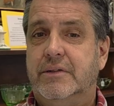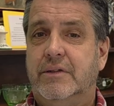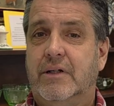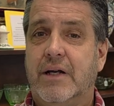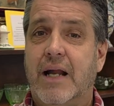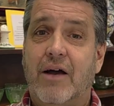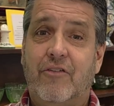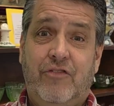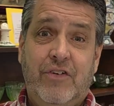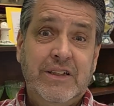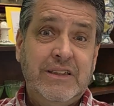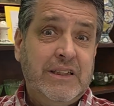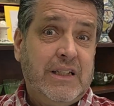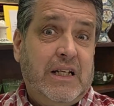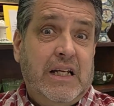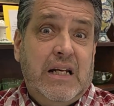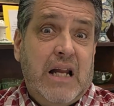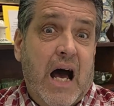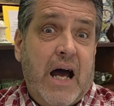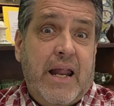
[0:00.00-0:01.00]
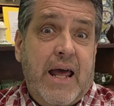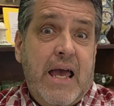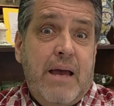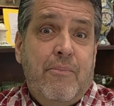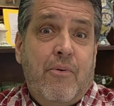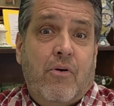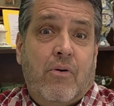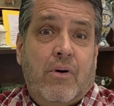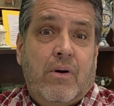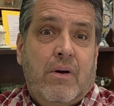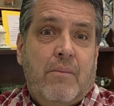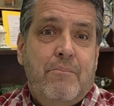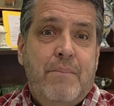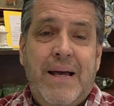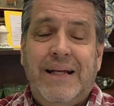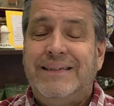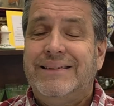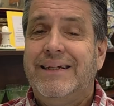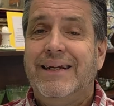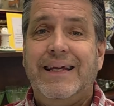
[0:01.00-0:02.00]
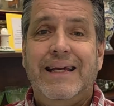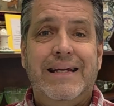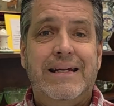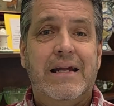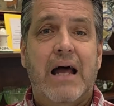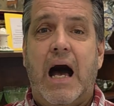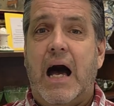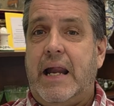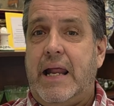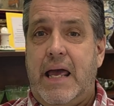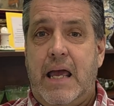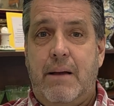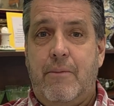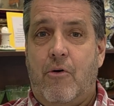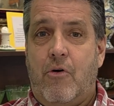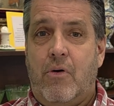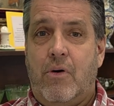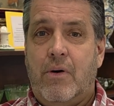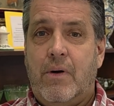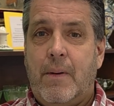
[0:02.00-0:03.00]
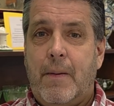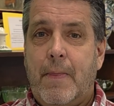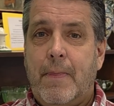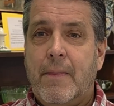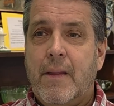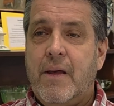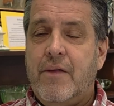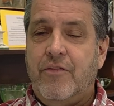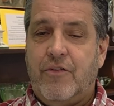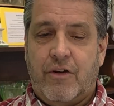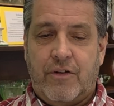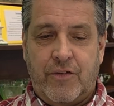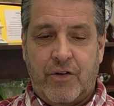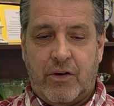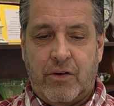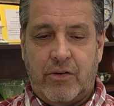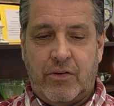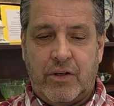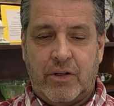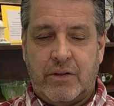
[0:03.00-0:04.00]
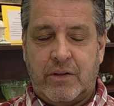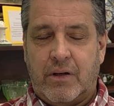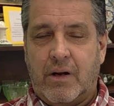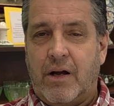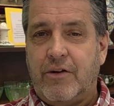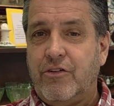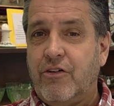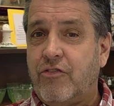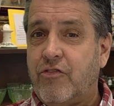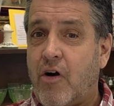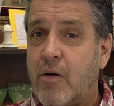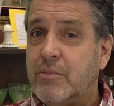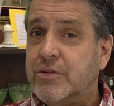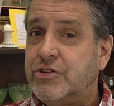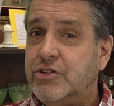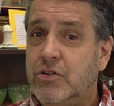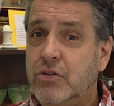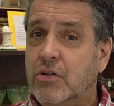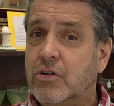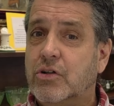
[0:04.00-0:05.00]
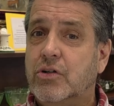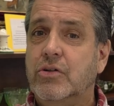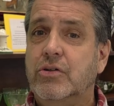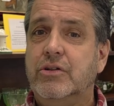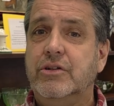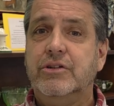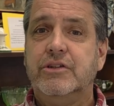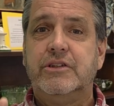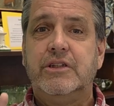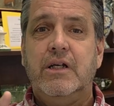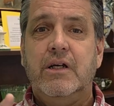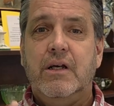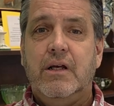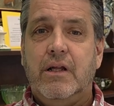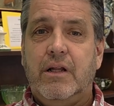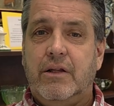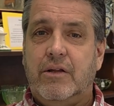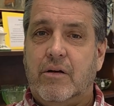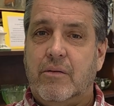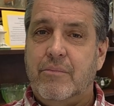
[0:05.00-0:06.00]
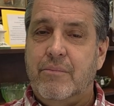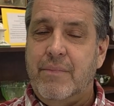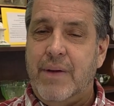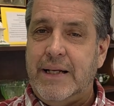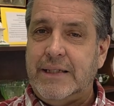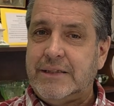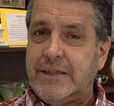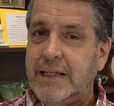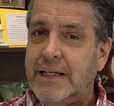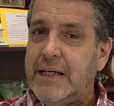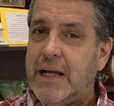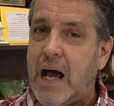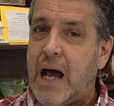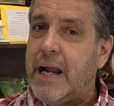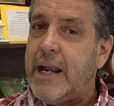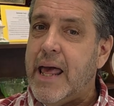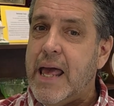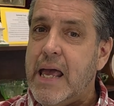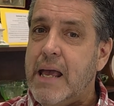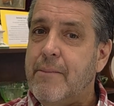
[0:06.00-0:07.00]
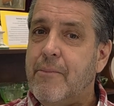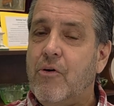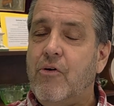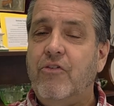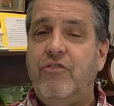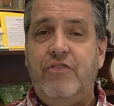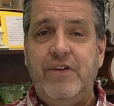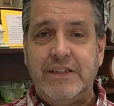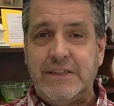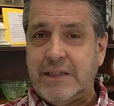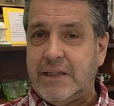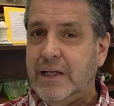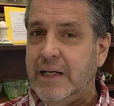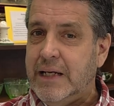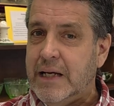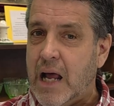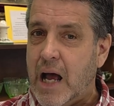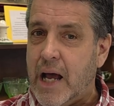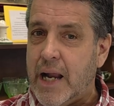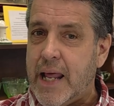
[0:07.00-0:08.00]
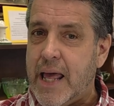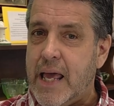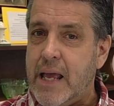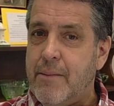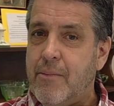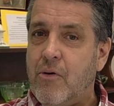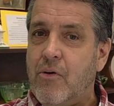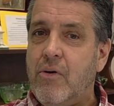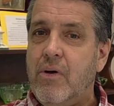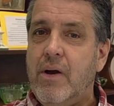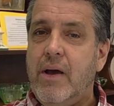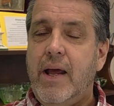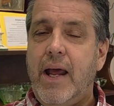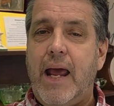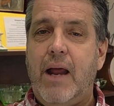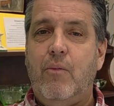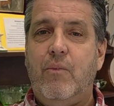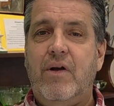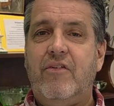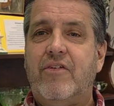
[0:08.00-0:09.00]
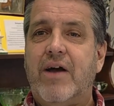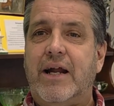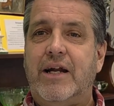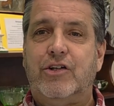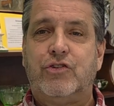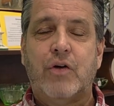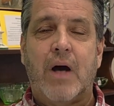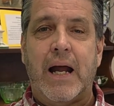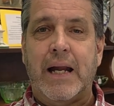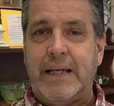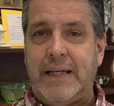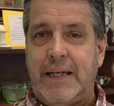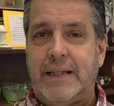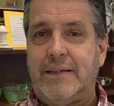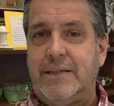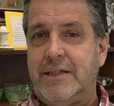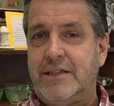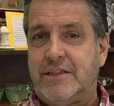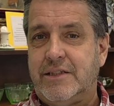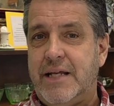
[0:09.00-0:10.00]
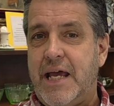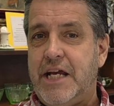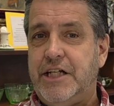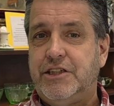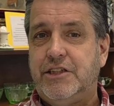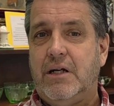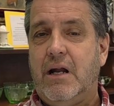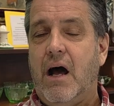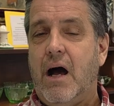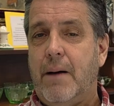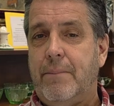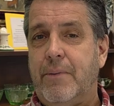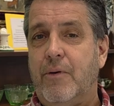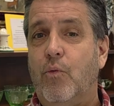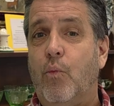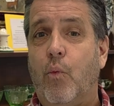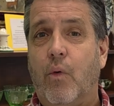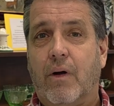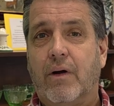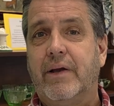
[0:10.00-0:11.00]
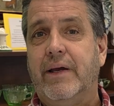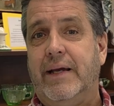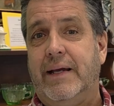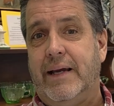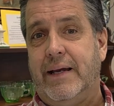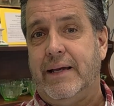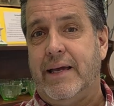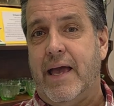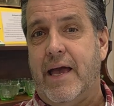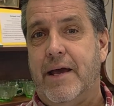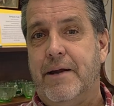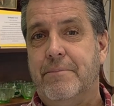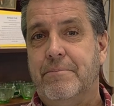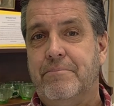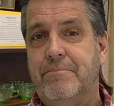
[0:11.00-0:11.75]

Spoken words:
They're not physically not able, mentally not able. They're under pharmaceuticals. They're mentally not able, physically not able, and we've got to try to get this nation up and working again.